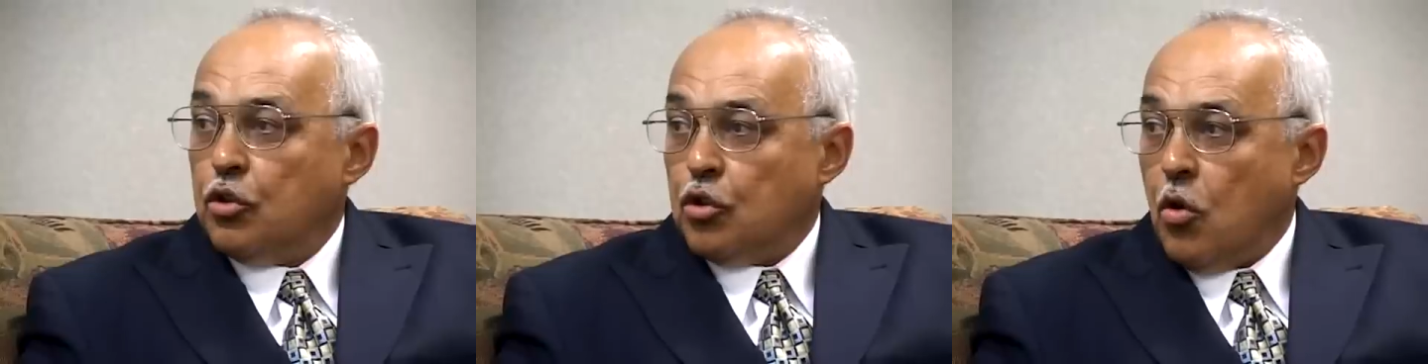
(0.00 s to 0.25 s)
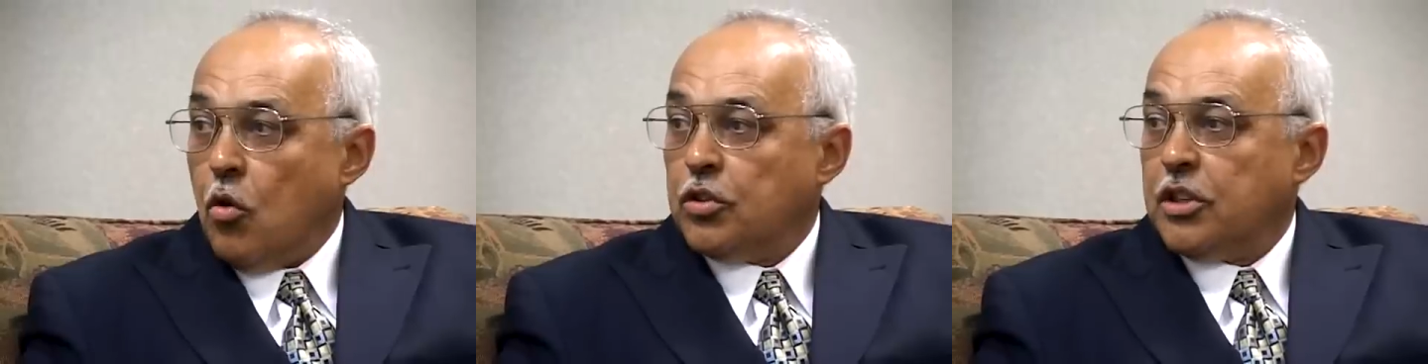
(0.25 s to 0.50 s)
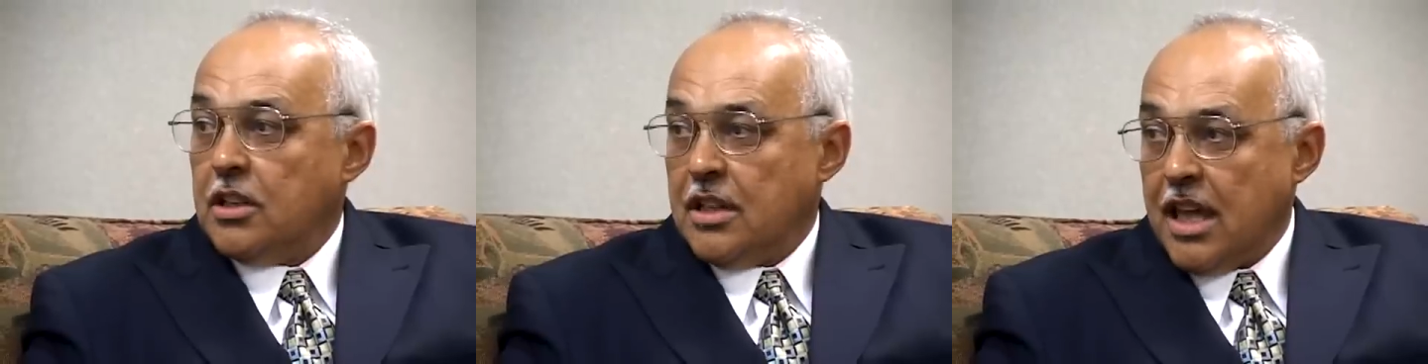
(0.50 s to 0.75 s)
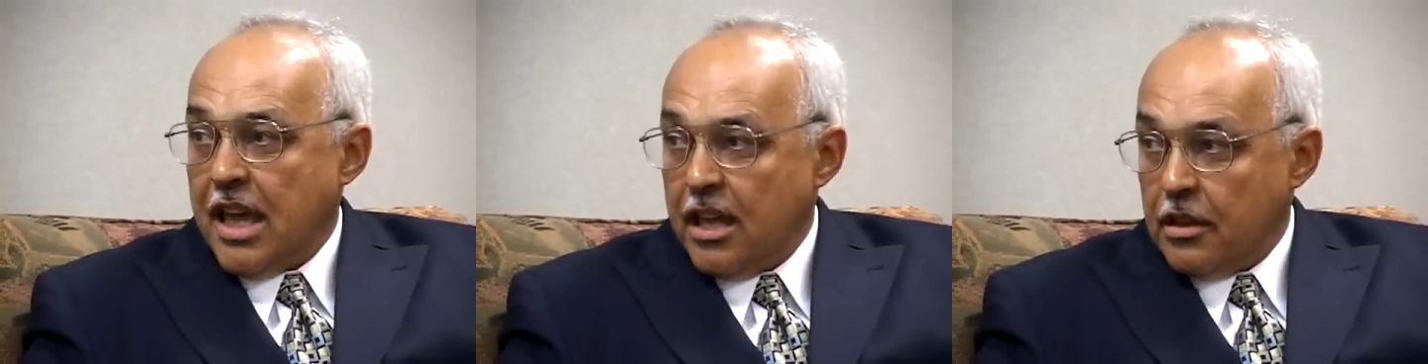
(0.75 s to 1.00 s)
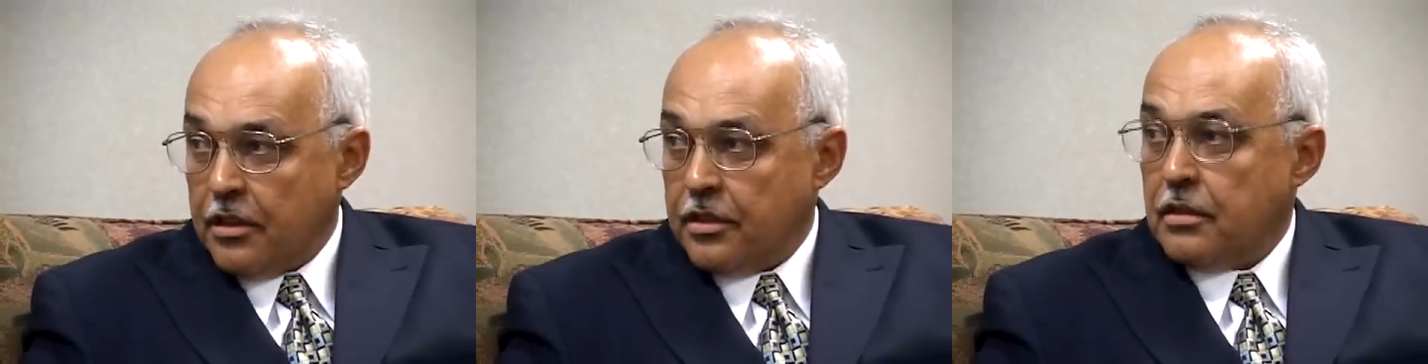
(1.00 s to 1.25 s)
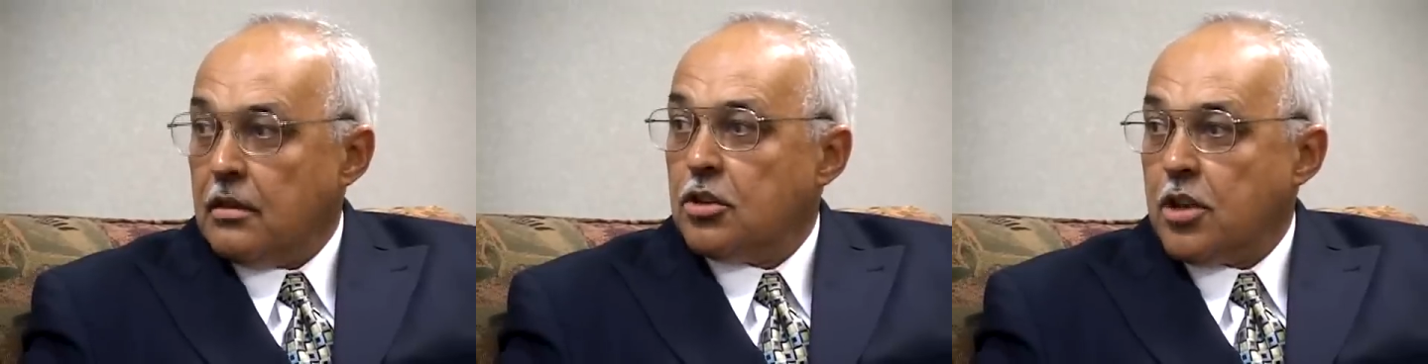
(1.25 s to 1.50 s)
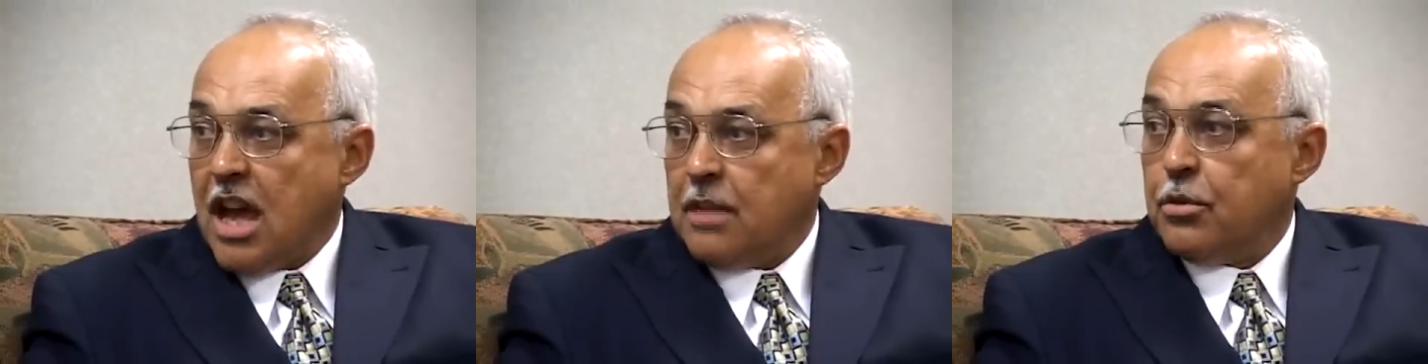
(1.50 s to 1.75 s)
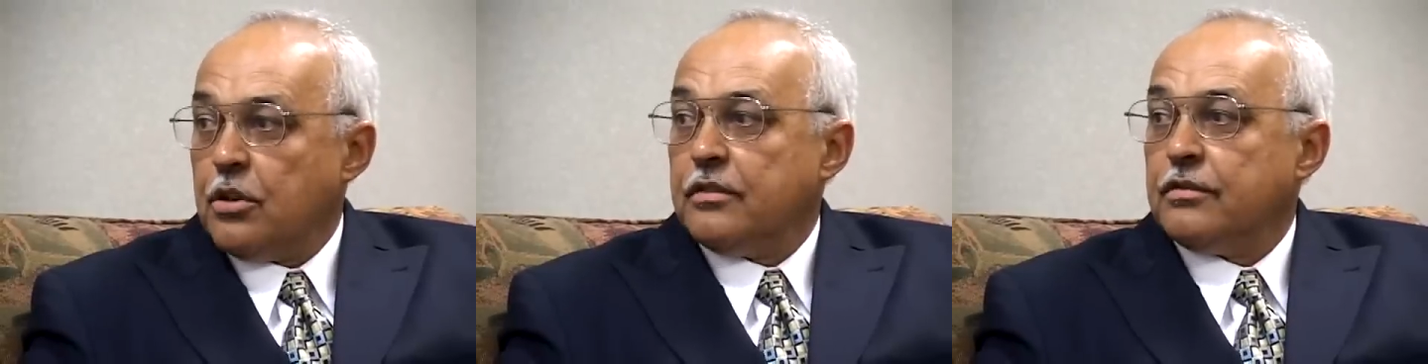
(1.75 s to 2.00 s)
total health
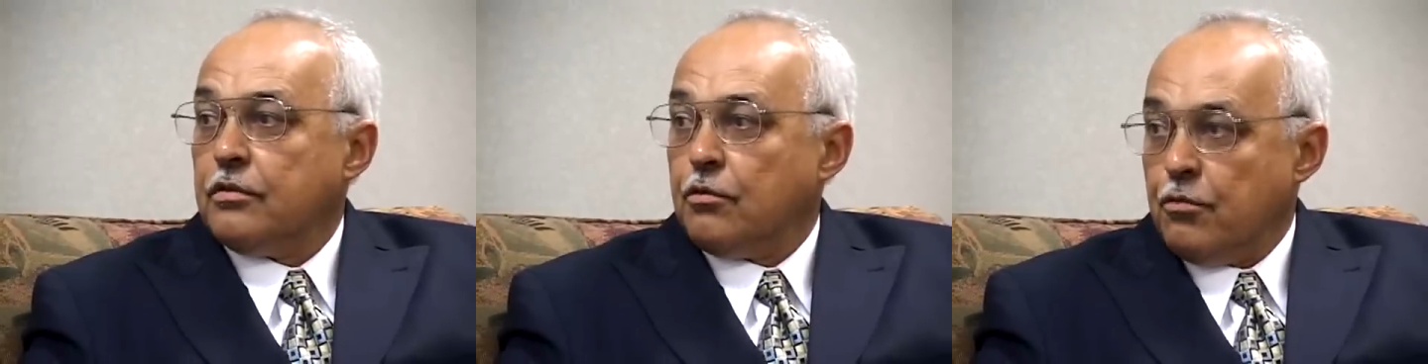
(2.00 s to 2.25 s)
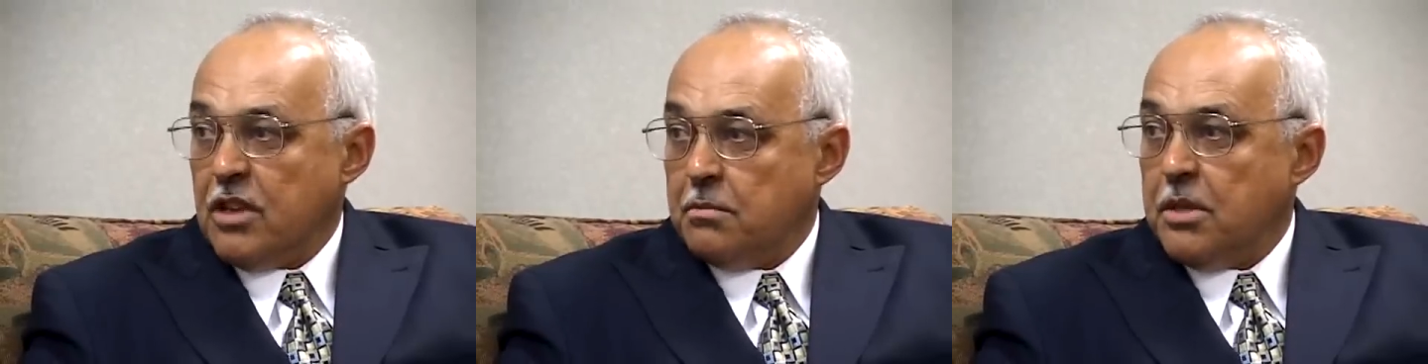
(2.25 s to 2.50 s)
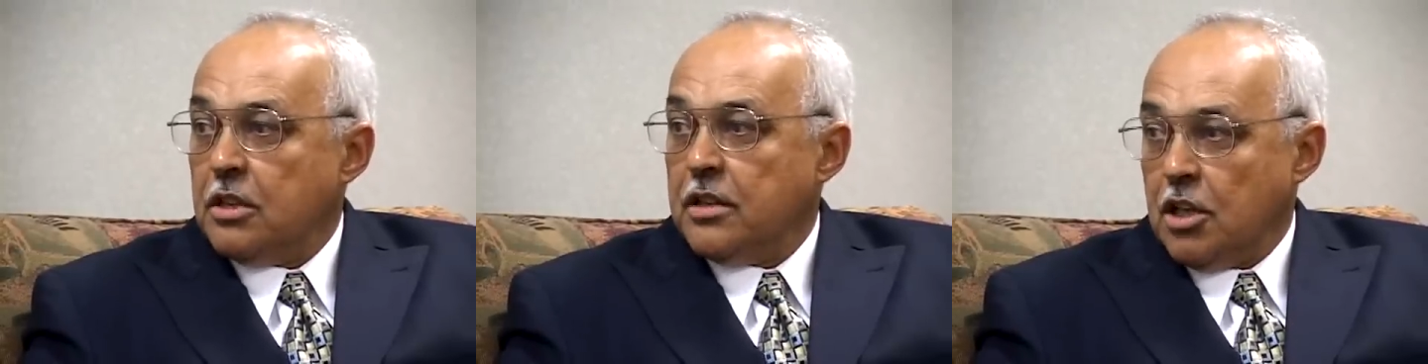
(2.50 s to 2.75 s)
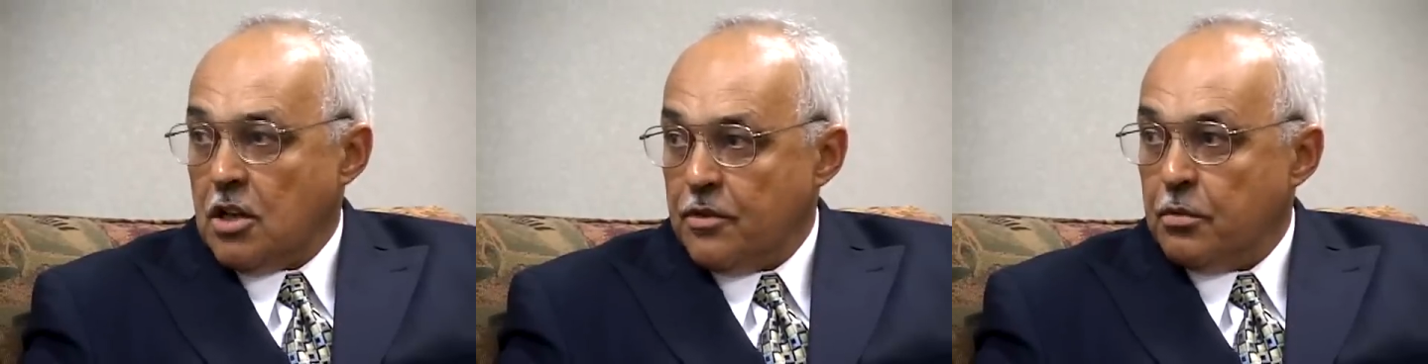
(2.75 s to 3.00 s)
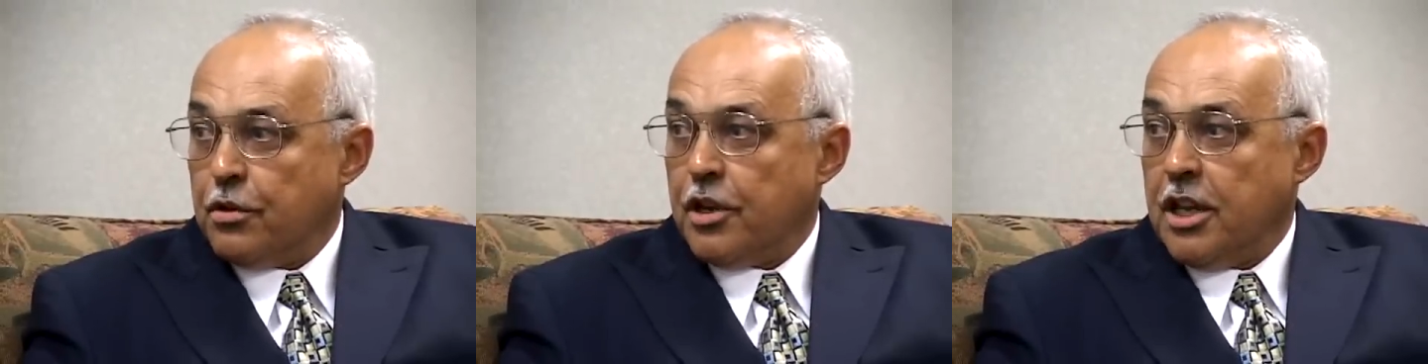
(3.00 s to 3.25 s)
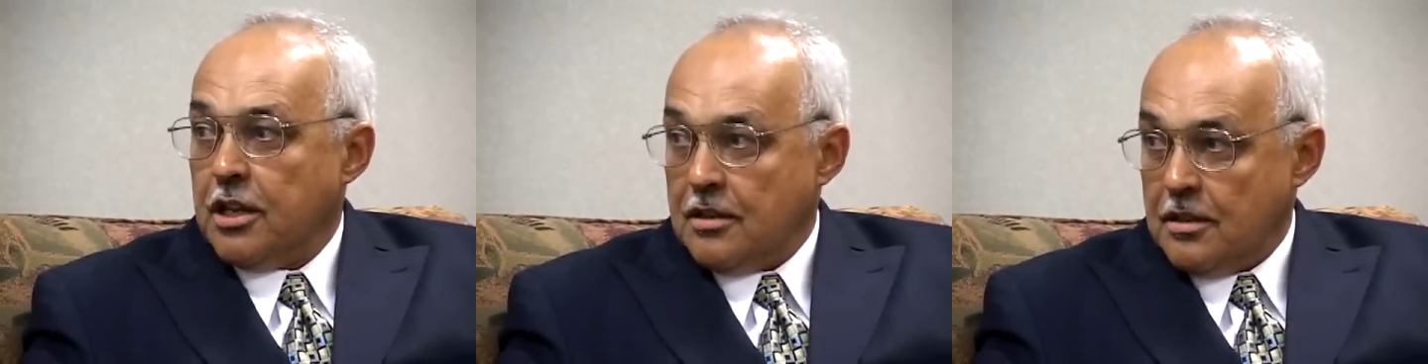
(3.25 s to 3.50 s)
type of rebuilding of the brain.